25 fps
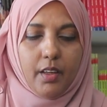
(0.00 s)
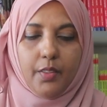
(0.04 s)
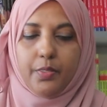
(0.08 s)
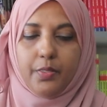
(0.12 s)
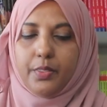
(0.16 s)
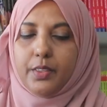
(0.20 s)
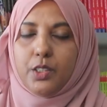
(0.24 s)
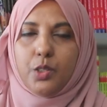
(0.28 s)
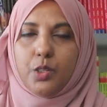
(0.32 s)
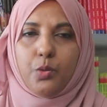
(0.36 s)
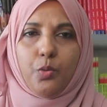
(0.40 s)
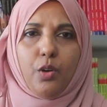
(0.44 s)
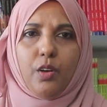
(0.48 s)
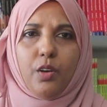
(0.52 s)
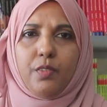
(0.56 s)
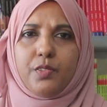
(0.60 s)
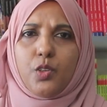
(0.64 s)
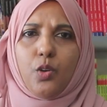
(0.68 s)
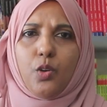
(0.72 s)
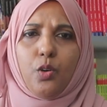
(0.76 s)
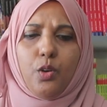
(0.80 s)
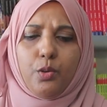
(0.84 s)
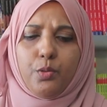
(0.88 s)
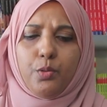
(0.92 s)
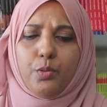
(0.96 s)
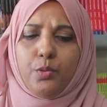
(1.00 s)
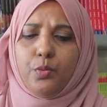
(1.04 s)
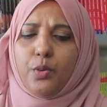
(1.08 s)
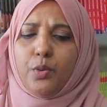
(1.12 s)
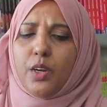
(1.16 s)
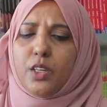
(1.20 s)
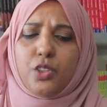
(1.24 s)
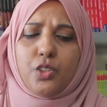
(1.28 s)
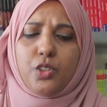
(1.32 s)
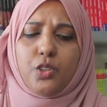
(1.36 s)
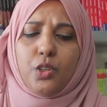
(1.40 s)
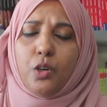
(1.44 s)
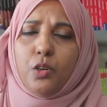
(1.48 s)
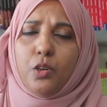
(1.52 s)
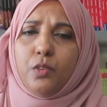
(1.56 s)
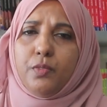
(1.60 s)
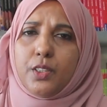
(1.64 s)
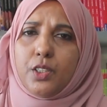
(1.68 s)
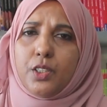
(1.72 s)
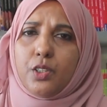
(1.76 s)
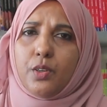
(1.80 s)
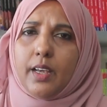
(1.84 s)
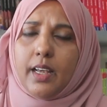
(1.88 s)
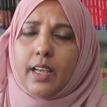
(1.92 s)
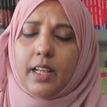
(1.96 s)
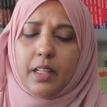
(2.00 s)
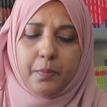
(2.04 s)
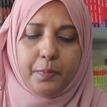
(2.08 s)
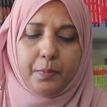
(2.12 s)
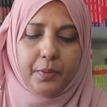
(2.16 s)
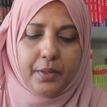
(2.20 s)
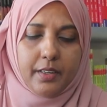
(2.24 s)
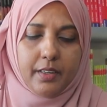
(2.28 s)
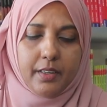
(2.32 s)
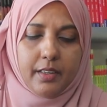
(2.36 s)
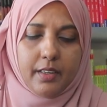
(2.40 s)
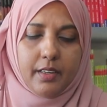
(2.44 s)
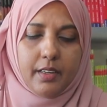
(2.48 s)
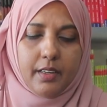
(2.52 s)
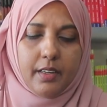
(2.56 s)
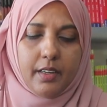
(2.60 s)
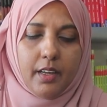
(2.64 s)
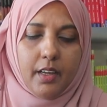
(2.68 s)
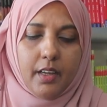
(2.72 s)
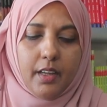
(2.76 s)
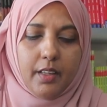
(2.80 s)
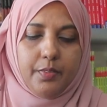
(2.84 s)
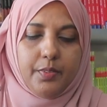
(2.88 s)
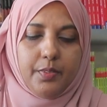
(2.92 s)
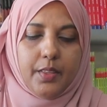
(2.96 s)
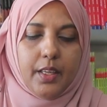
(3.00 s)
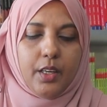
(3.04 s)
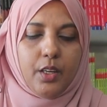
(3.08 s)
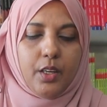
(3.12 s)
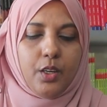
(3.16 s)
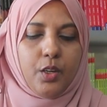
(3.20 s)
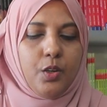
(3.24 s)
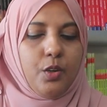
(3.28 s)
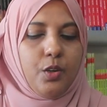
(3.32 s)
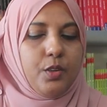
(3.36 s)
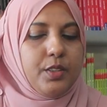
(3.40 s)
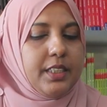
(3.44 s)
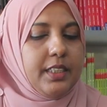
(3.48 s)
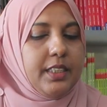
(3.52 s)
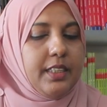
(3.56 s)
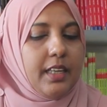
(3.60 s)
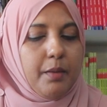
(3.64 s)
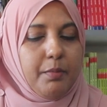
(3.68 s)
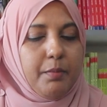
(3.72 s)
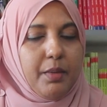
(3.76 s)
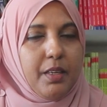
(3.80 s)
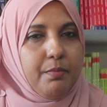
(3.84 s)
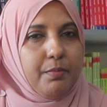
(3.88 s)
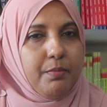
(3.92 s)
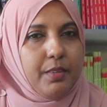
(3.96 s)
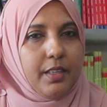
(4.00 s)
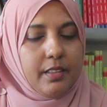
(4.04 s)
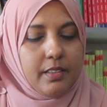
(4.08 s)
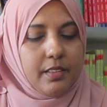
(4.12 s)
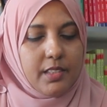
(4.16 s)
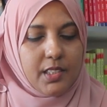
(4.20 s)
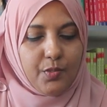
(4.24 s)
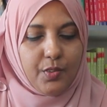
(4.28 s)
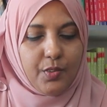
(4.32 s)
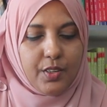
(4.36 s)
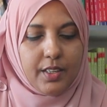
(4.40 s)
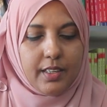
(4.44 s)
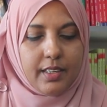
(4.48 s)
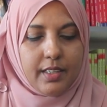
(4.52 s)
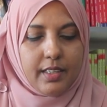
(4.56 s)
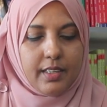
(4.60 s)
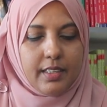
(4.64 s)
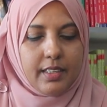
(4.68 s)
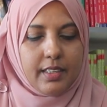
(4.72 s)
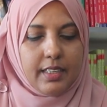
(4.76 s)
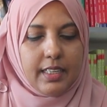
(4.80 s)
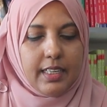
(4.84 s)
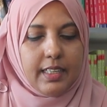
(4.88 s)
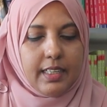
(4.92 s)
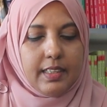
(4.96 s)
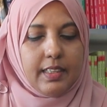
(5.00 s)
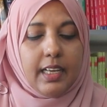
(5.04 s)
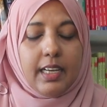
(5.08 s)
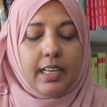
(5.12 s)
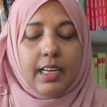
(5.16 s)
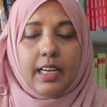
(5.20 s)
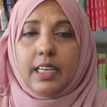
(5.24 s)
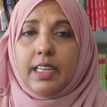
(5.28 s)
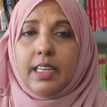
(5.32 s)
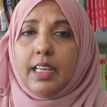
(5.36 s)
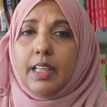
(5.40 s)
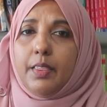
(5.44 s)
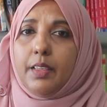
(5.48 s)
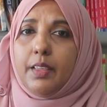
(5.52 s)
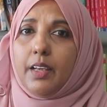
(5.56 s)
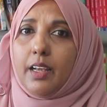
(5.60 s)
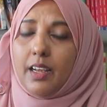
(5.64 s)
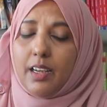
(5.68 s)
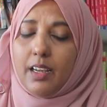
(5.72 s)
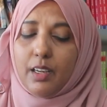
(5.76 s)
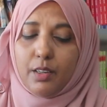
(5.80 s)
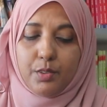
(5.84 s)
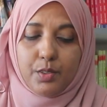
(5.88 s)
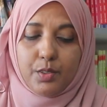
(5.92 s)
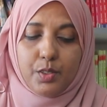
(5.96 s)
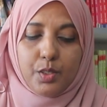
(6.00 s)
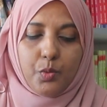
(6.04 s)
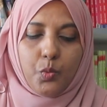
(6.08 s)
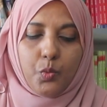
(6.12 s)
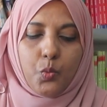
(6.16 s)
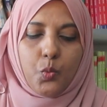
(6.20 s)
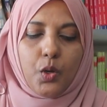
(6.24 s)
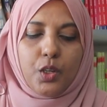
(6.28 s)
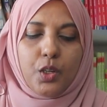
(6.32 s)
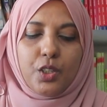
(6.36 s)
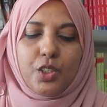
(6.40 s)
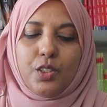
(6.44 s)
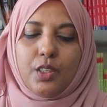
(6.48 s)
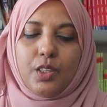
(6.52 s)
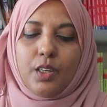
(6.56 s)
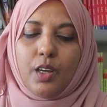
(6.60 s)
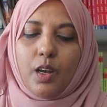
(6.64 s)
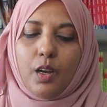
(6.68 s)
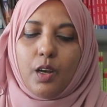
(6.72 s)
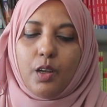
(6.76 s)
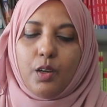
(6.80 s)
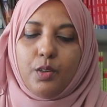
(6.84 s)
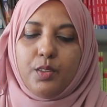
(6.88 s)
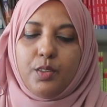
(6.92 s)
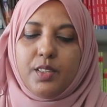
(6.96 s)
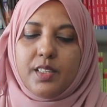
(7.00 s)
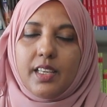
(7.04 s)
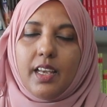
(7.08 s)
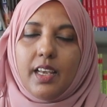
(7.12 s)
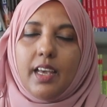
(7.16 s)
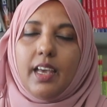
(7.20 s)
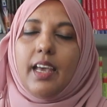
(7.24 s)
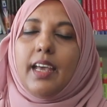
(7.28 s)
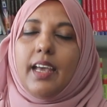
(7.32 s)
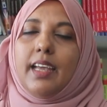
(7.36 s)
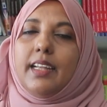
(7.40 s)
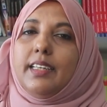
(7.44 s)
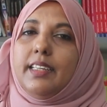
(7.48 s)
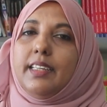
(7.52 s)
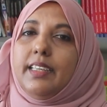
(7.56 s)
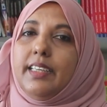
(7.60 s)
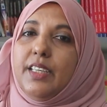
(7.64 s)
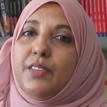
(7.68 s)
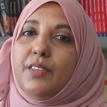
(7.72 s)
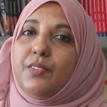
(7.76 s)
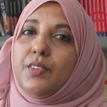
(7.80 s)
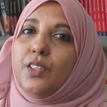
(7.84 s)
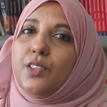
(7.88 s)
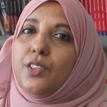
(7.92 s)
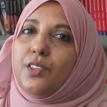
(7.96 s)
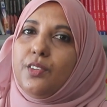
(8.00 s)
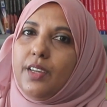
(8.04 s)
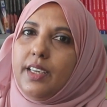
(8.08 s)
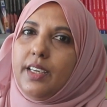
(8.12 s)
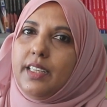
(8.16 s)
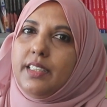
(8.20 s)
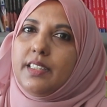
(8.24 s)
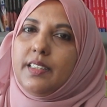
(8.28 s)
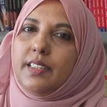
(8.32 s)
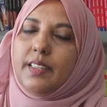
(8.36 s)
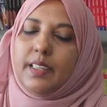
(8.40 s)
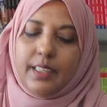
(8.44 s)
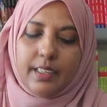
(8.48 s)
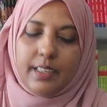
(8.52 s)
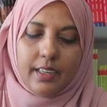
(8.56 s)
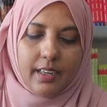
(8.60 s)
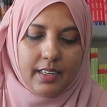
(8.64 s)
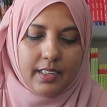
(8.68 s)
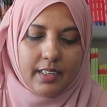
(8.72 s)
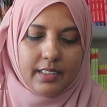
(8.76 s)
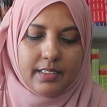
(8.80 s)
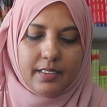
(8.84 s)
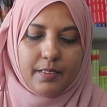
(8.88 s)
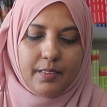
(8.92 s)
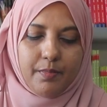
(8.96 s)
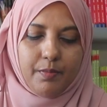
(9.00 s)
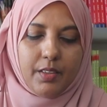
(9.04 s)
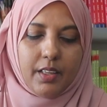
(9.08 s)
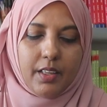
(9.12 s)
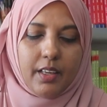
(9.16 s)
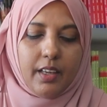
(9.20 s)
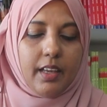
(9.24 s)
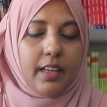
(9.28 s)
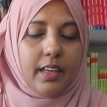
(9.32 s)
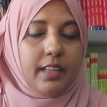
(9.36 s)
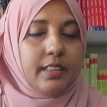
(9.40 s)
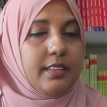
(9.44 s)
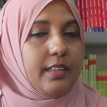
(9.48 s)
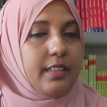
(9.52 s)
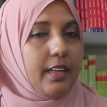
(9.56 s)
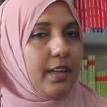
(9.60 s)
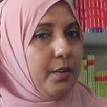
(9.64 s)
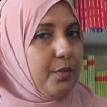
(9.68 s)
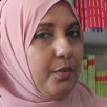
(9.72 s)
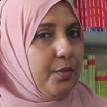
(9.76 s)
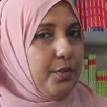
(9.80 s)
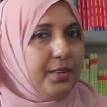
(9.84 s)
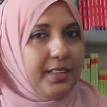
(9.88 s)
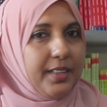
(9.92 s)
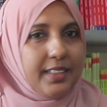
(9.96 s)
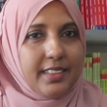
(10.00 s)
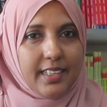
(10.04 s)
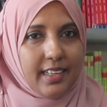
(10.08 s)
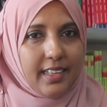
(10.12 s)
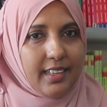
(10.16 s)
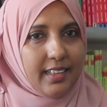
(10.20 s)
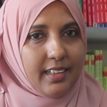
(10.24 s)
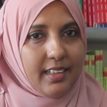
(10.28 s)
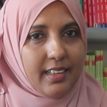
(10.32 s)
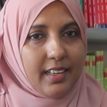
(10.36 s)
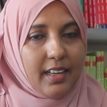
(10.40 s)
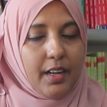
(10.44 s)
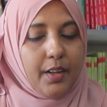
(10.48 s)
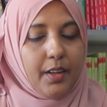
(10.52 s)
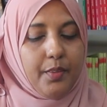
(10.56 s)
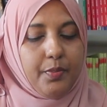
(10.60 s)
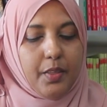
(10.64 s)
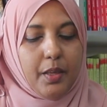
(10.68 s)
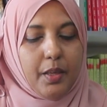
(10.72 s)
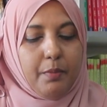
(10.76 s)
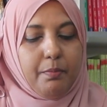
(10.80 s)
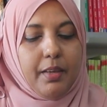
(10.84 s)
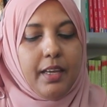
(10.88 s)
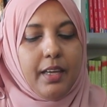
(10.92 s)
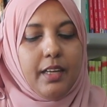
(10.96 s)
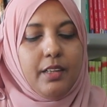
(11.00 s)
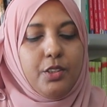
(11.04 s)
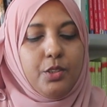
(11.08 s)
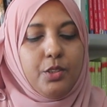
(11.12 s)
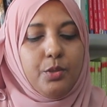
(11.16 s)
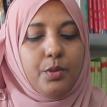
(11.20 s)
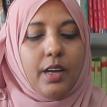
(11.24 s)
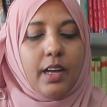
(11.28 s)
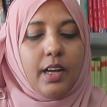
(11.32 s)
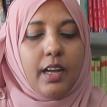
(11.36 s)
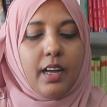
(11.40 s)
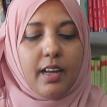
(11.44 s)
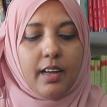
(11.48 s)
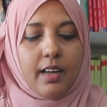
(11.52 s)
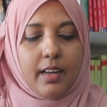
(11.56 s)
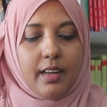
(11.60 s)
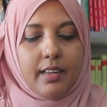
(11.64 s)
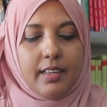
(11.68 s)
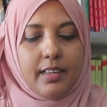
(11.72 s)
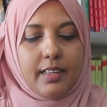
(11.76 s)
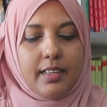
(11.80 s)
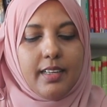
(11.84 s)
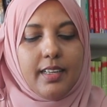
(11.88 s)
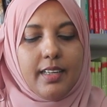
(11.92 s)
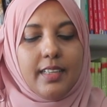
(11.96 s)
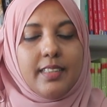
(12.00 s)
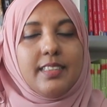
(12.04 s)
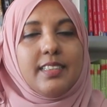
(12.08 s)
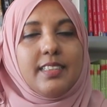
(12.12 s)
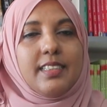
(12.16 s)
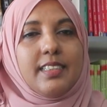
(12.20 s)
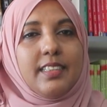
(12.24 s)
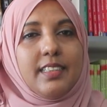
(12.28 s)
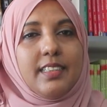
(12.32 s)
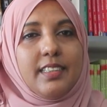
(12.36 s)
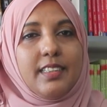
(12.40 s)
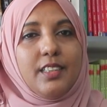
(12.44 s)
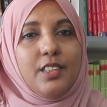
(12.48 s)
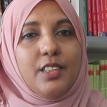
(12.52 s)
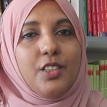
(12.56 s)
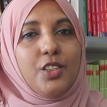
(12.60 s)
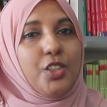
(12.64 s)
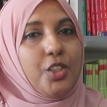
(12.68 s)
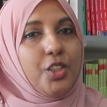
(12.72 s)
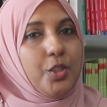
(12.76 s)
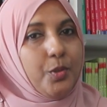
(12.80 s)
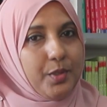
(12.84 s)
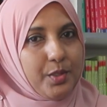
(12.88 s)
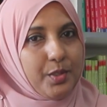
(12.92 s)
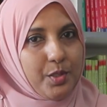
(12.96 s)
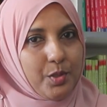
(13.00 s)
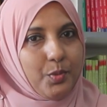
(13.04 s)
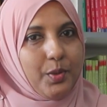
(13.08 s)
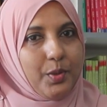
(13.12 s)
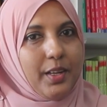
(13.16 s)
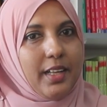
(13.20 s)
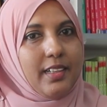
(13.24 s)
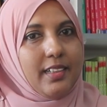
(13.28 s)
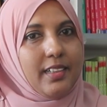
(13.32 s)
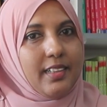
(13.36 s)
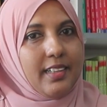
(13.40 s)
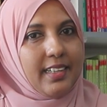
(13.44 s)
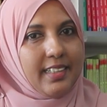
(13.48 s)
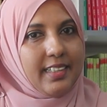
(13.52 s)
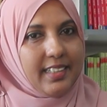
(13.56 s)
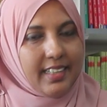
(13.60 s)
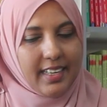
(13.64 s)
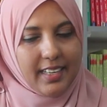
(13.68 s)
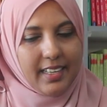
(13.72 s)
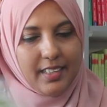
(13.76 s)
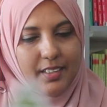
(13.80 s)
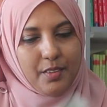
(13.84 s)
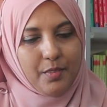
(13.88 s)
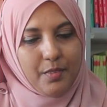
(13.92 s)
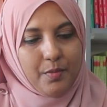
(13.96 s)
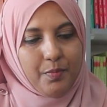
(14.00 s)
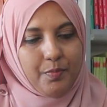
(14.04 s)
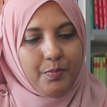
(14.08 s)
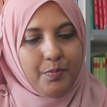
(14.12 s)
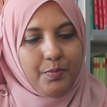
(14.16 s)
The dwarves all rushed over to help her. They cooked yummy meals for her. They cleaned the house, washed the clothes, and even raked the yard. And every day they made dua until she was well again.